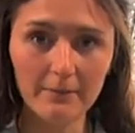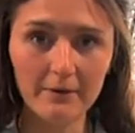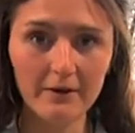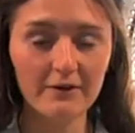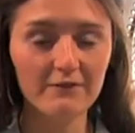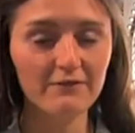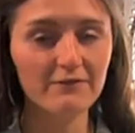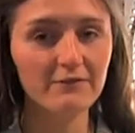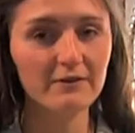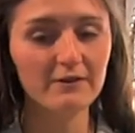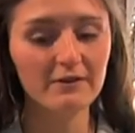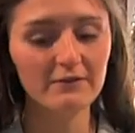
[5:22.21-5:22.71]
And
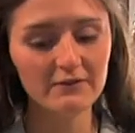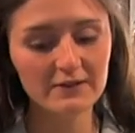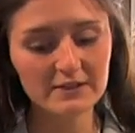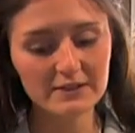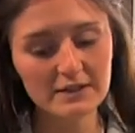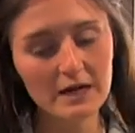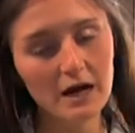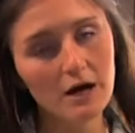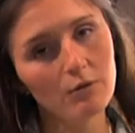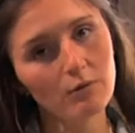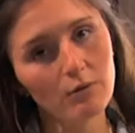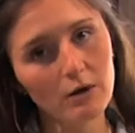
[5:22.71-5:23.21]
if it's
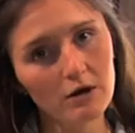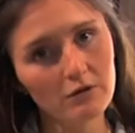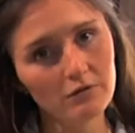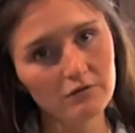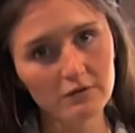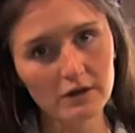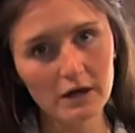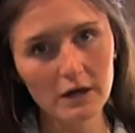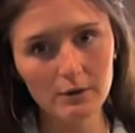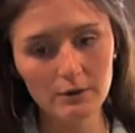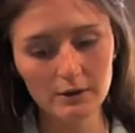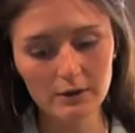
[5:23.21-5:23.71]
not well
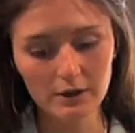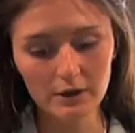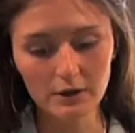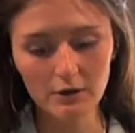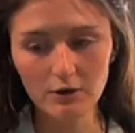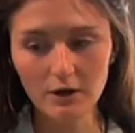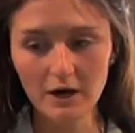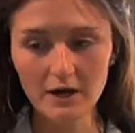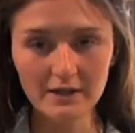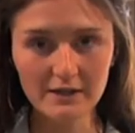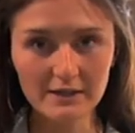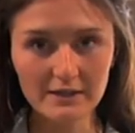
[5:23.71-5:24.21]
floured, it'll
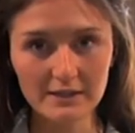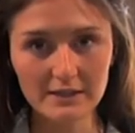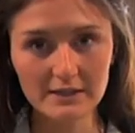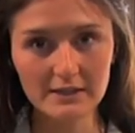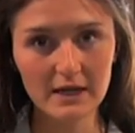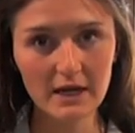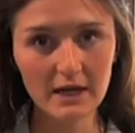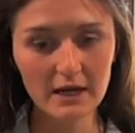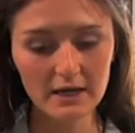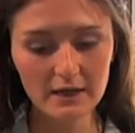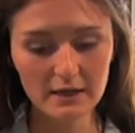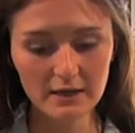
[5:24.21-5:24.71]
kind of
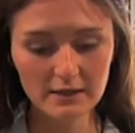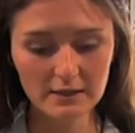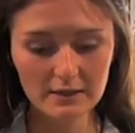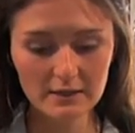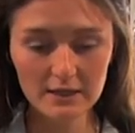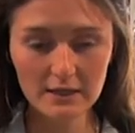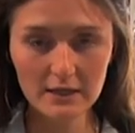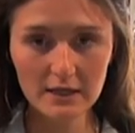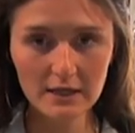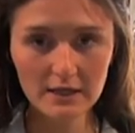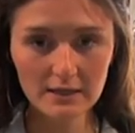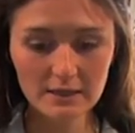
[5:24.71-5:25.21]
stick to
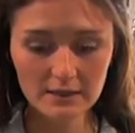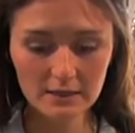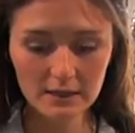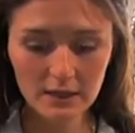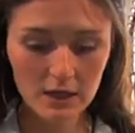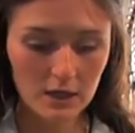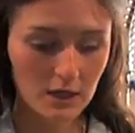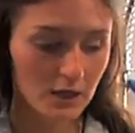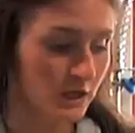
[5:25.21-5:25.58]
this.